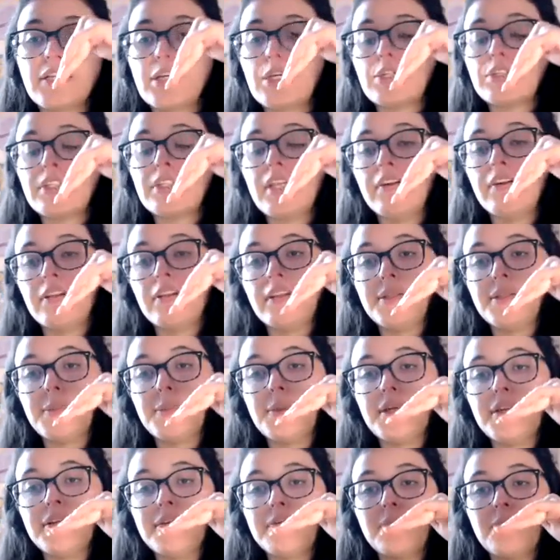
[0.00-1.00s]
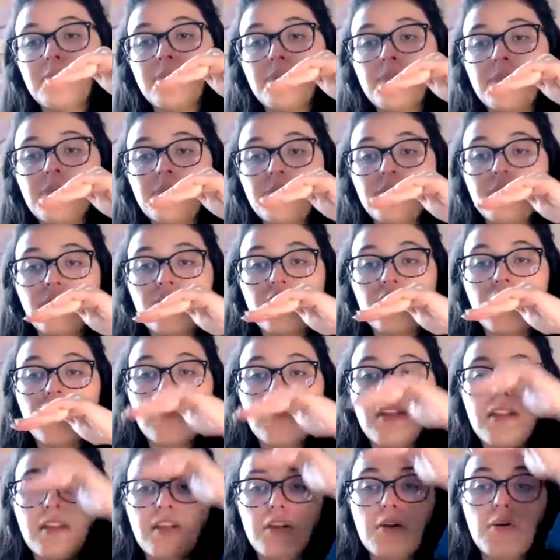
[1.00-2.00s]
to go down a little bit.
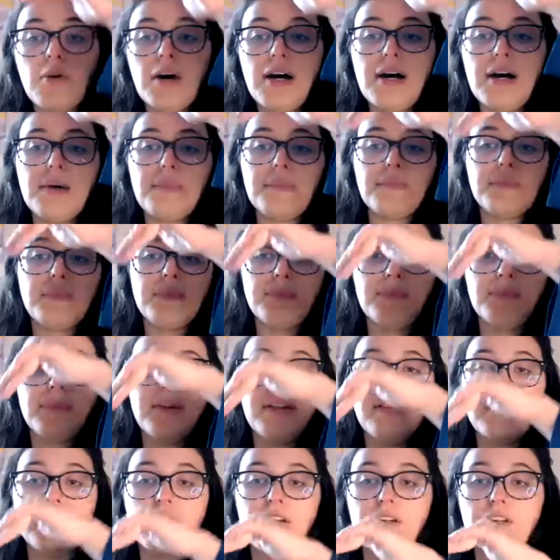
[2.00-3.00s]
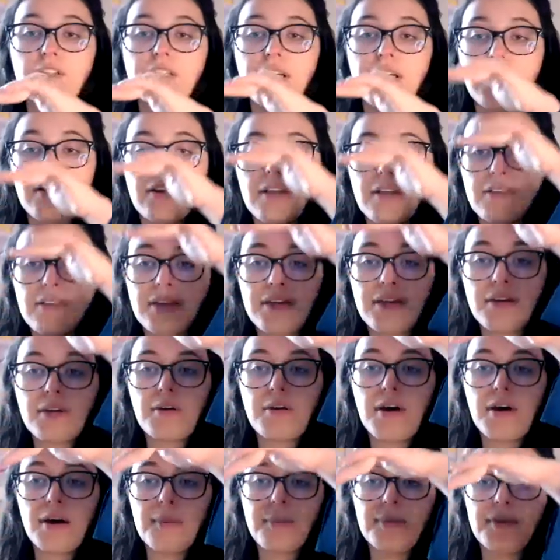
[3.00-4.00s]
And then go up. And then go down. And then go
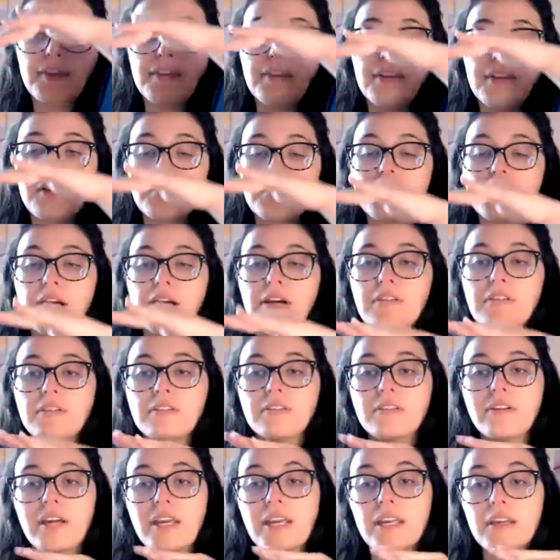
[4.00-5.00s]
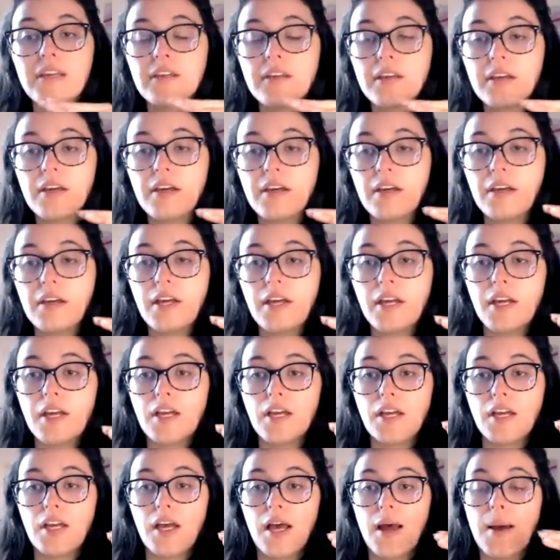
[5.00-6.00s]
up. And then go down. Right?
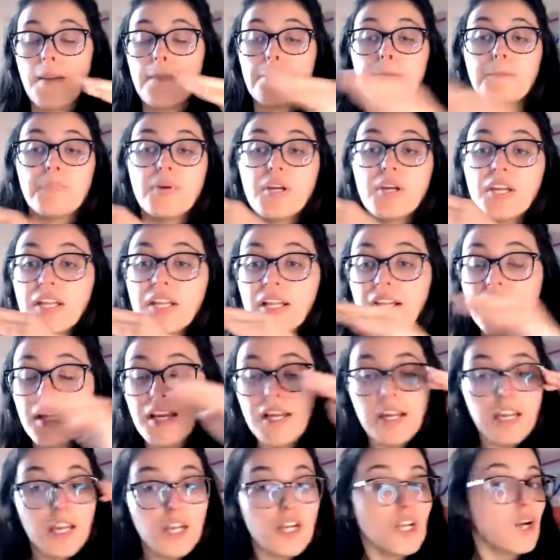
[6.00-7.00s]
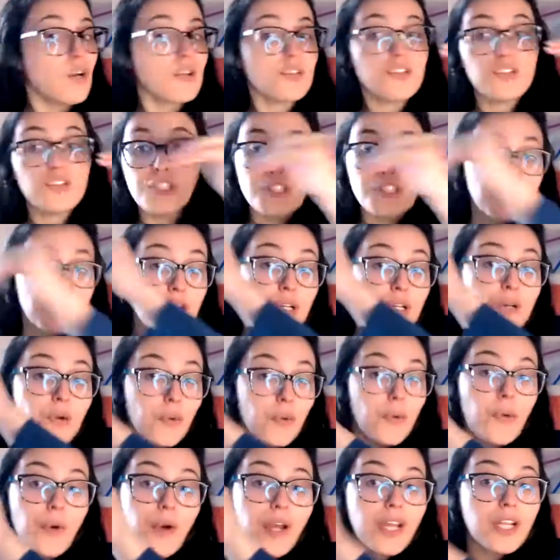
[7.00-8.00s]
But you're still
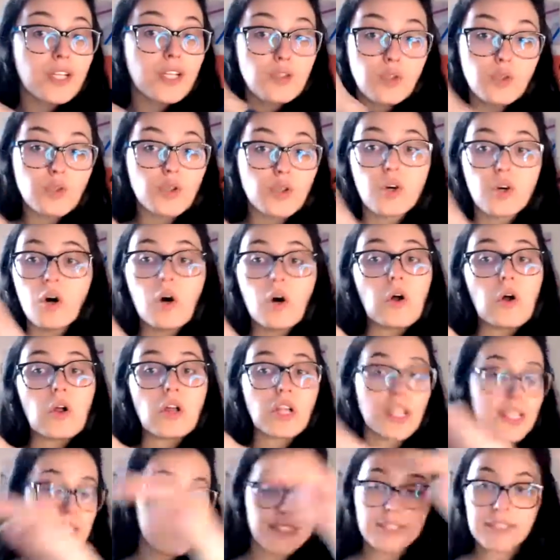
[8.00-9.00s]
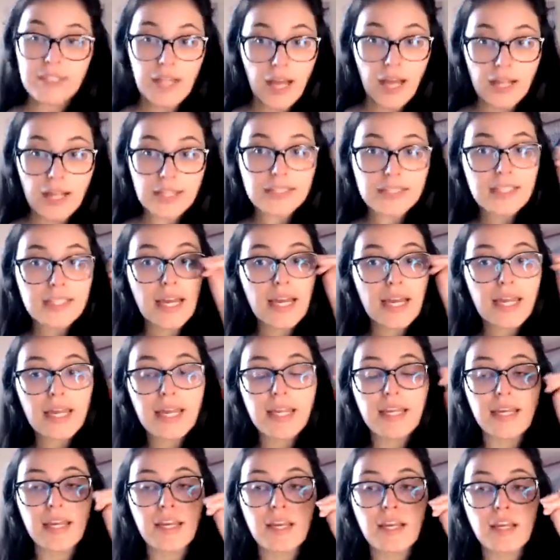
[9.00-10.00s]
going to the goal. It's not
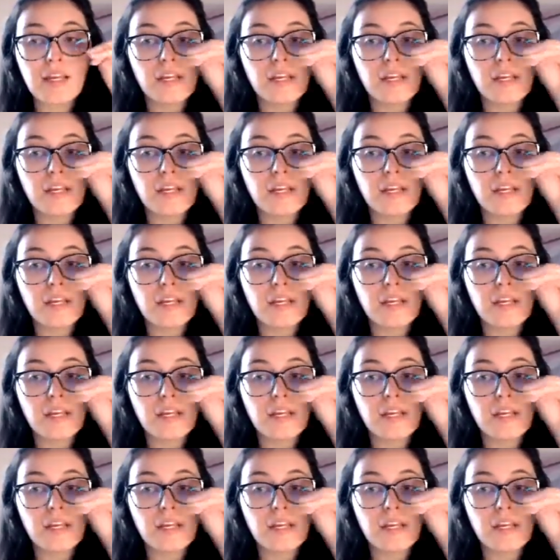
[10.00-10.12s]
like